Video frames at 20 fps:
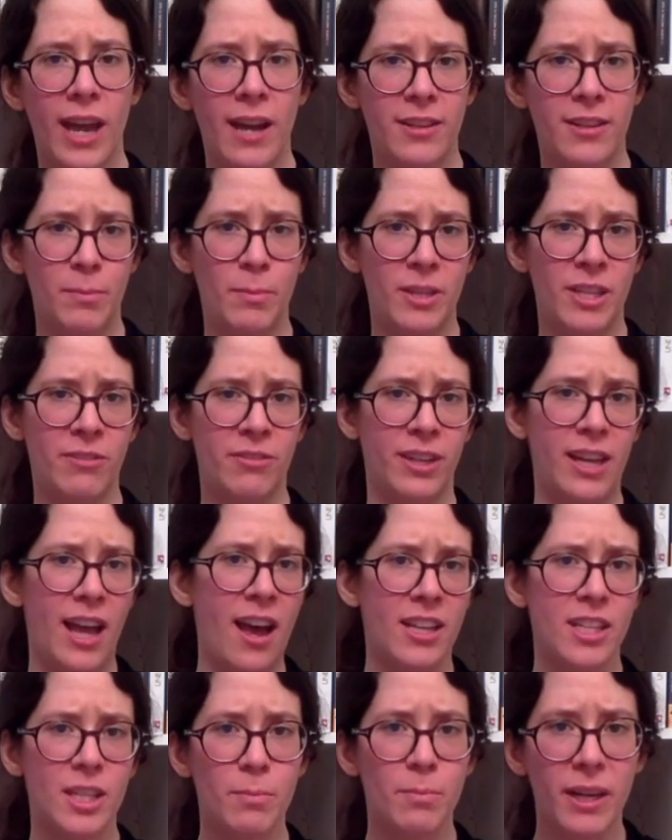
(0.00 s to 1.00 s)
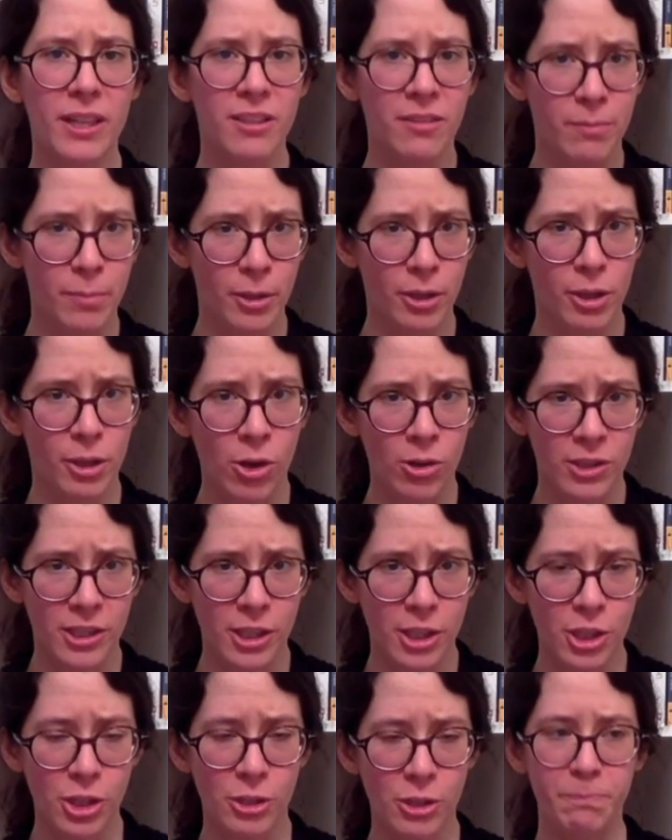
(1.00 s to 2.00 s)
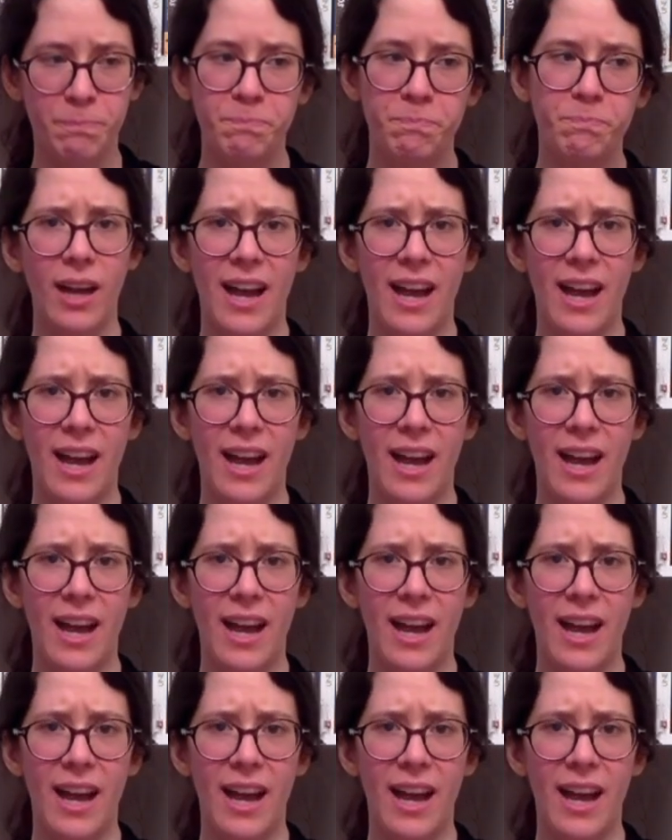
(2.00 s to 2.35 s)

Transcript: at a specific aspect of bird cognition.